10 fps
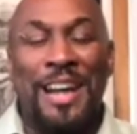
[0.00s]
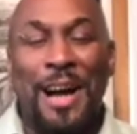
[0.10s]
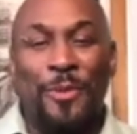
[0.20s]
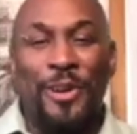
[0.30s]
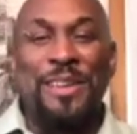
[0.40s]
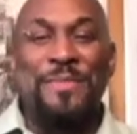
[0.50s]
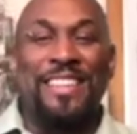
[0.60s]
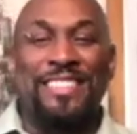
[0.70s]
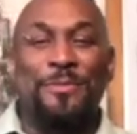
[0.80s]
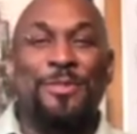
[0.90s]
I'm working
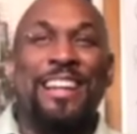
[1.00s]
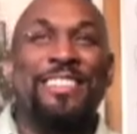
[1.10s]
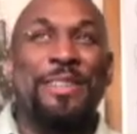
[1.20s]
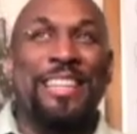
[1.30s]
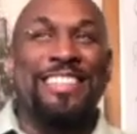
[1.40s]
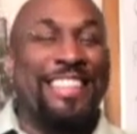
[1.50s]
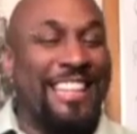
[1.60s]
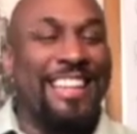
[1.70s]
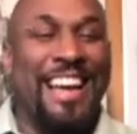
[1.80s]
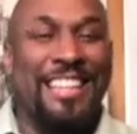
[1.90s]
because I'm trying to get an
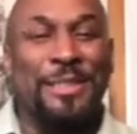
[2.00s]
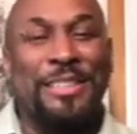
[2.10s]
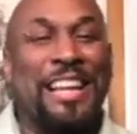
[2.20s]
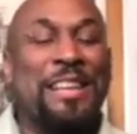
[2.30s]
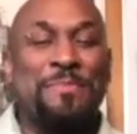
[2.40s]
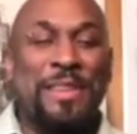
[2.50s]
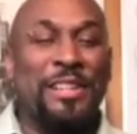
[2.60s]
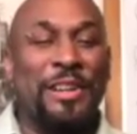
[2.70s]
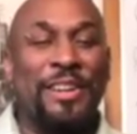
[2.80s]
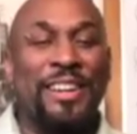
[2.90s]
EGOT so that I can meet
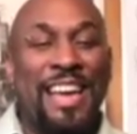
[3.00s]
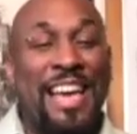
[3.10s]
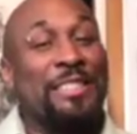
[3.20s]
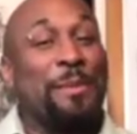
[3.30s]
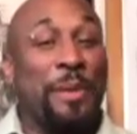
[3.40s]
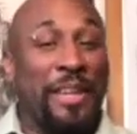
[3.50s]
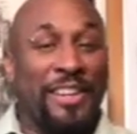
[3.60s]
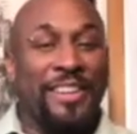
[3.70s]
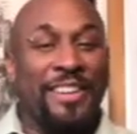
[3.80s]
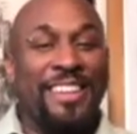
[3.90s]
her as a
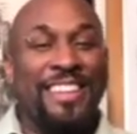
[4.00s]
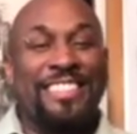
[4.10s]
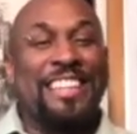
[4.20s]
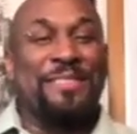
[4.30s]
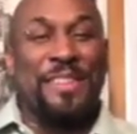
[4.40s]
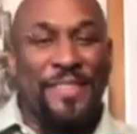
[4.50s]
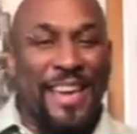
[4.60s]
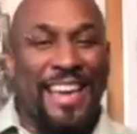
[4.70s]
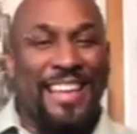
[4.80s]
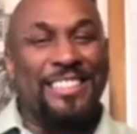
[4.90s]
peer instead of a
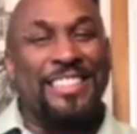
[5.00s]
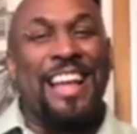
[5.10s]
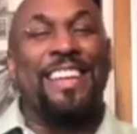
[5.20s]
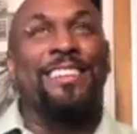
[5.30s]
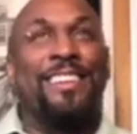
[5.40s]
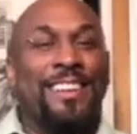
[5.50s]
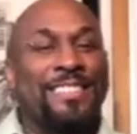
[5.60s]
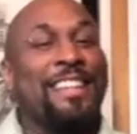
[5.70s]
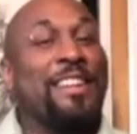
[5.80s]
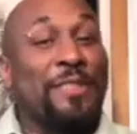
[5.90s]
fan, so that I can, because
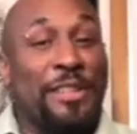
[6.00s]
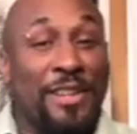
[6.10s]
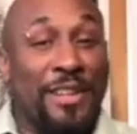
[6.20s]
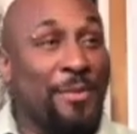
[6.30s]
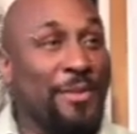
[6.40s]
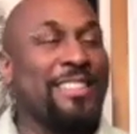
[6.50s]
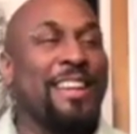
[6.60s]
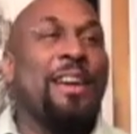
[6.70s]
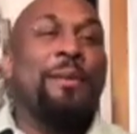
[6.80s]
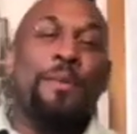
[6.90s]
I love to cook. I want to say,
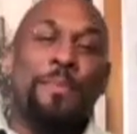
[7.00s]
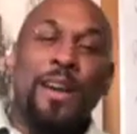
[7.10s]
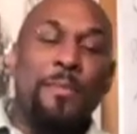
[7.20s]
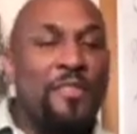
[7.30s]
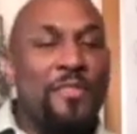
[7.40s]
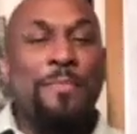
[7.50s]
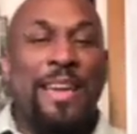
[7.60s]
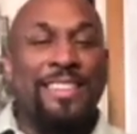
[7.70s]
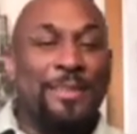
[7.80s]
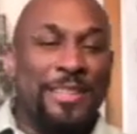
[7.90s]
Whoopi, come over. I'm
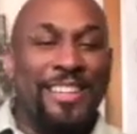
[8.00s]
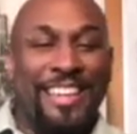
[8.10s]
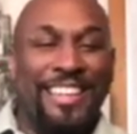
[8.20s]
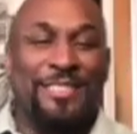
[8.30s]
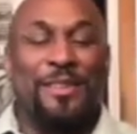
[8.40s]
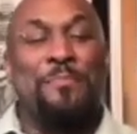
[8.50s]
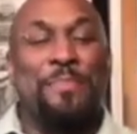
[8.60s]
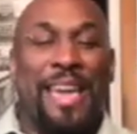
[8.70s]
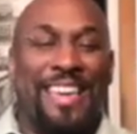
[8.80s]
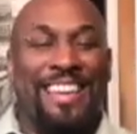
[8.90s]
making some cookies, or I'm
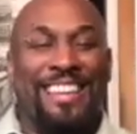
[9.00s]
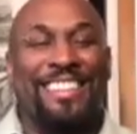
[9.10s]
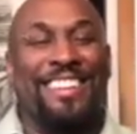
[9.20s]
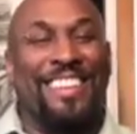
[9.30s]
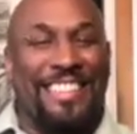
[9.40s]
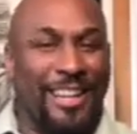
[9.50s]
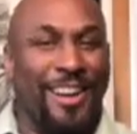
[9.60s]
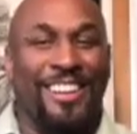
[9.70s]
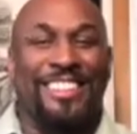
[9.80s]
baking, and talk.